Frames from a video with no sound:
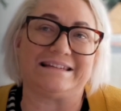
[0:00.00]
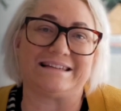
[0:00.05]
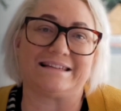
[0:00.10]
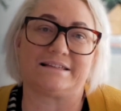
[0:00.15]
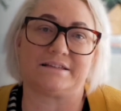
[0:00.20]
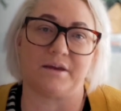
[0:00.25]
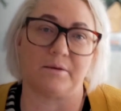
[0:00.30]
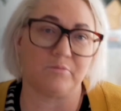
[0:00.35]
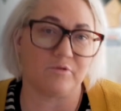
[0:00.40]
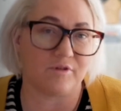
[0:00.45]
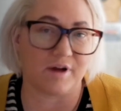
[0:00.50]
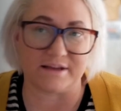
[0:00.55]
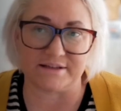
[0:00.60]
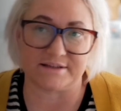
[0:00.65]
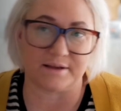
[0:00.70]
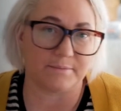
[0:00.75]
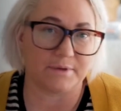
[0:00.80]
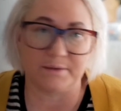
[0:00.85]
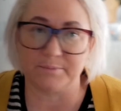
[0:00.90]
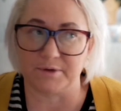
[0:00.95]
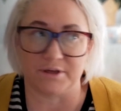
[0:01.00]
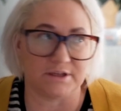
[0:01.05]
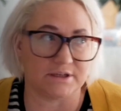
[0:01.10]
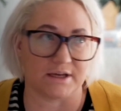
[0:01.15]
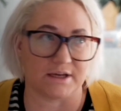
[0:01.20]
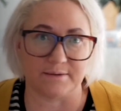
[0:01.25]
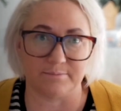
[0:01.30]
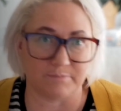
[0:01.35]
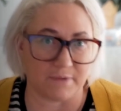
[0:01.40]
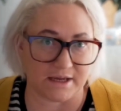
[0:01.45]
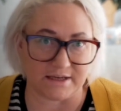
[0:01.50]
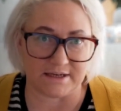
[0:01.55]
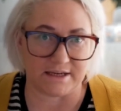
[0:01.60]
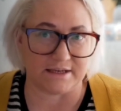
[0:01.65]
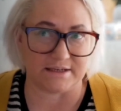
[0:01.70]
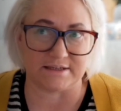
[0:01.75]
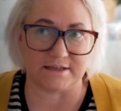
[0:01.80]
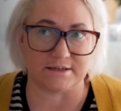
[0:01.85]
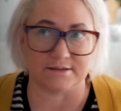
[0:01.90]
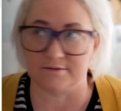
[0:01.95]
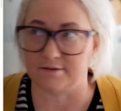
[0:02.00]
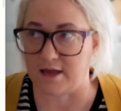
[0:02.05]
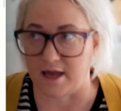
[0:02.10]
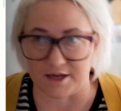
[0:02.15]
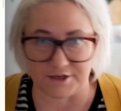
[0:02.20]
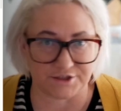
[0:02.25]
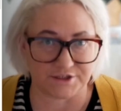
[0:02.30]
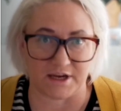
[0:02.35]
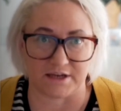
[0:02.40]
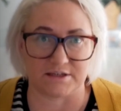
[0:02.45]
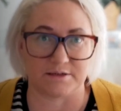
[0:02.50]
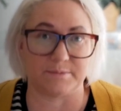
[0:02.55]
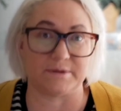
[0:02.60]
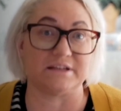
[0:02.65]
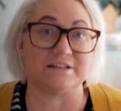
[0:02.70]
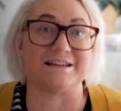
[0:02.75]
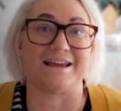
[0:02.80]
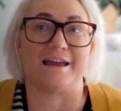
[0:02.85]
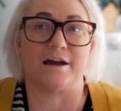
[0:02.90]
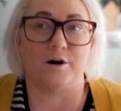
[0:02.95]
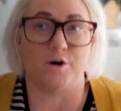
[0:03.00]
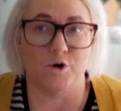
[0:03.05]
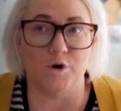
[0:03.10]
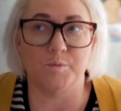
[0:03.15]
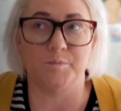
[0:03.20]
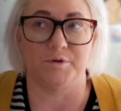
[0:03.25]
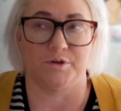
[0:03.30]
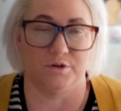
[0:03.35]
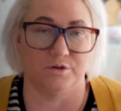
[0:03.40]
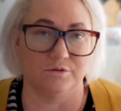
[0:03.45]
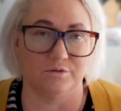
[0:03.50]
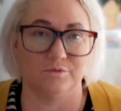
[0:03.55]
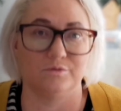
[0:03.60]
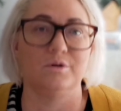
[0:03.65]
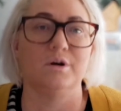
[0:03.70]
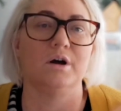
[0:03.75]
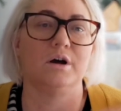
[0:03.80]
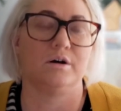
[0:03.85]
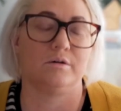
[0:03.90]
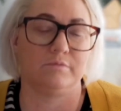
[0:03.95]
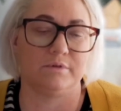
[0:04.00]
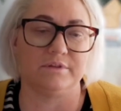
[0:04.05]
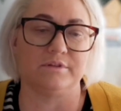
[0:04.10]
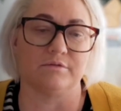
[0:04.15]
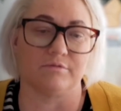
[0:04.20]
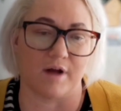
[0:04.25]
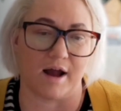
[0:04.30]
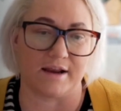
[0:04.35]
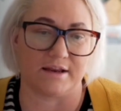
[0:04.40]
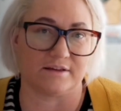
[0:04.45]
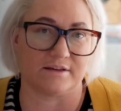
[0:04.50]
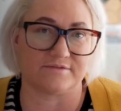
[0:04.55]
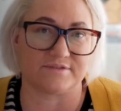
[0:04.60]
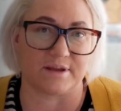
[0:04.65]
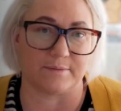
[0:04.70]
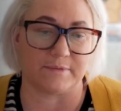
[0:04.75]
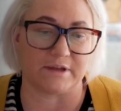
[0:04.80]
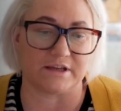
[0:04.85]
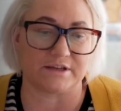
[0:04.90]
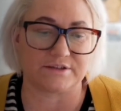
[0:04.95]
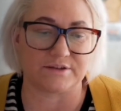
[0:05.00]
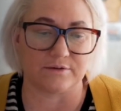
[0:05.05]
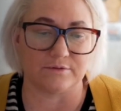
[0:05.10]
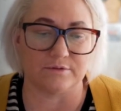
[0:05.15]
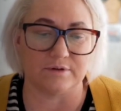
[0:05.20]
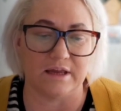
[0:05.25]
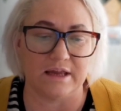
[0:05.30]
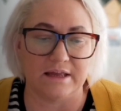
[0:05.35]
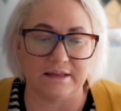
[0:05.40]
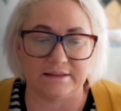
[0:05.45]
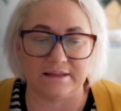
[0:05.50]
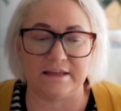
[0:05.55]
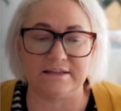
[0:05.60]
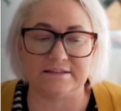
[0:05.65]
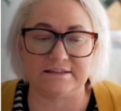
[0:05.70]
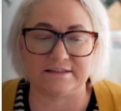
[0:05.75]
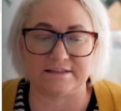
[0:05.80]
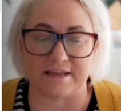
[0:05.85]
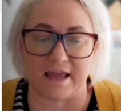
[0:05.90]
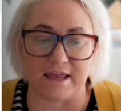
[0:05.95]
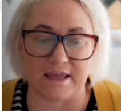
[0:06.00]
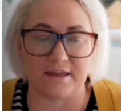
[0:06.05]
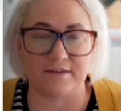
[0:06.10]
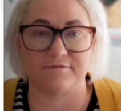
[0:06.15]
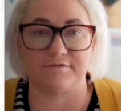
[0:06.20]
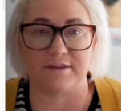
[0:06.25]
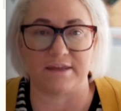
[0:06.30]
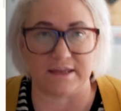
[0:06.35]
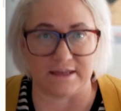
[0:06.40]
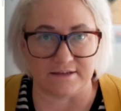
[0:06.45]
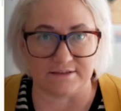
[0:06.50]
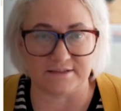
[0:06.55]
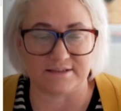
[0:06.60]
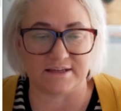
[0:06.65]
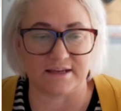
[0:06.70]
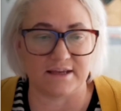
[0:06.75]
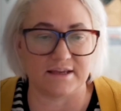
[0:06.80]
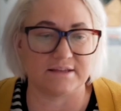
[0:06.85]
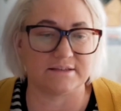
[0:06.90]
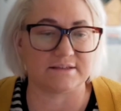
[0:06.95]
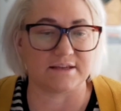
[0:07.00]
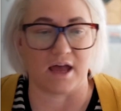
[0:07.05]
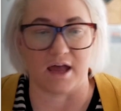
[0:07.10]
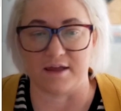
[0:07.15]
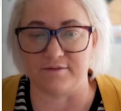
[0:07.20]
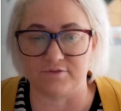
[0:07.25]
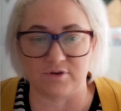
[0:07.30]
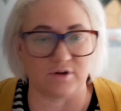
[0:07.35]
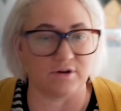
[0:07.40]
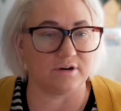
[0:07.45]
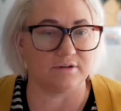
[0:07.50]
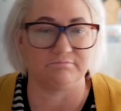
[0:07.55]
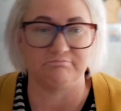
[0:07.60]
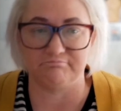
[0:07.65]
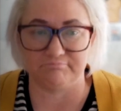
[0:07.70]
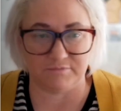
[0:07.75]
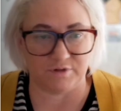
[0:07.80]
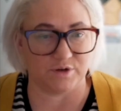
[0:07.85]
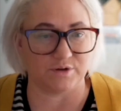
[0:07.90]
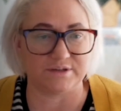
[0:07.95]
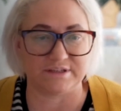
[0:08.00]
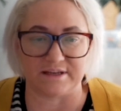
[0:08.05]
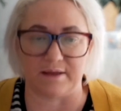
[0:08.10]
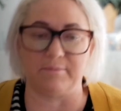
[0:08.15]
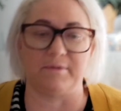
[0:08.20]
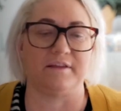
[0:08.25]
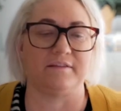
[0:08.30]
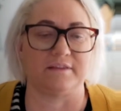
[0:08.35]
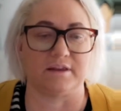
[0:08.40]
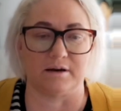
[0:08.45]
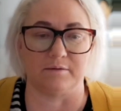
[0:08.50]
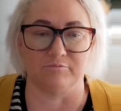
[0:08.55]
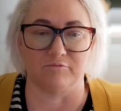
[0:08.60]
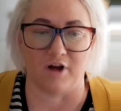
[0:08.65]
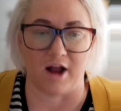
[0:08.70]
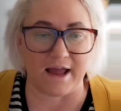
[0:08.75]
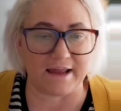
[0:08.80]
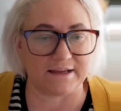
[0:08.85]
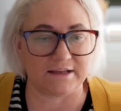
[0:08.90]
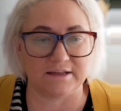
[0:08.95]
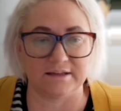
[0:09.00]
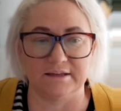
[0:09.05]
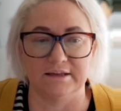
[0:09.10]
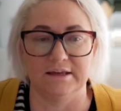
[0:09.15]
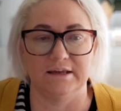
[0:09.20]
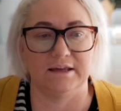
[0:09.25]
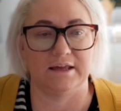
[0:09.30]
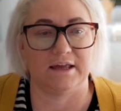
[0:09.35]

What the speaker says: to summarize something, but you might need to ask ChatGPT to help you with the writing of something. So let's say, for instance, I've got, you know, something that I'm writing.